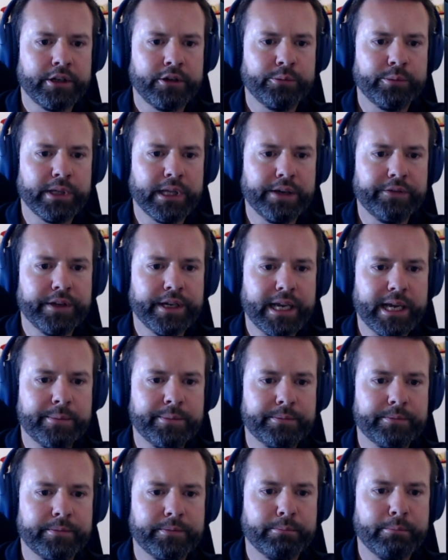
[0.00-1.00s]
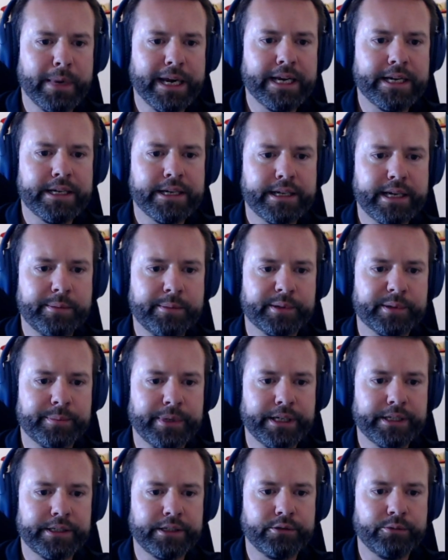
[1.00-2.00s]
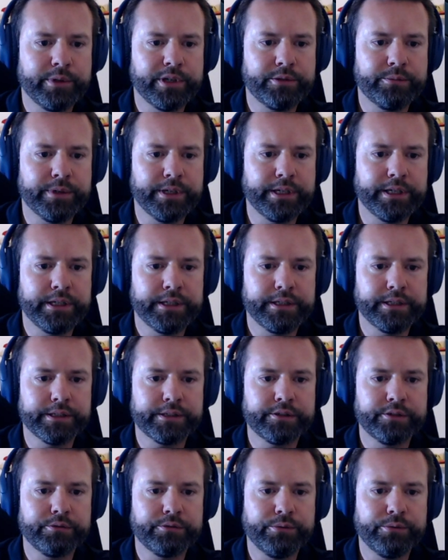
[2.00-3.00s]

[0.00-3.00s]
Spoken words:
We'll have a main namespace in which we just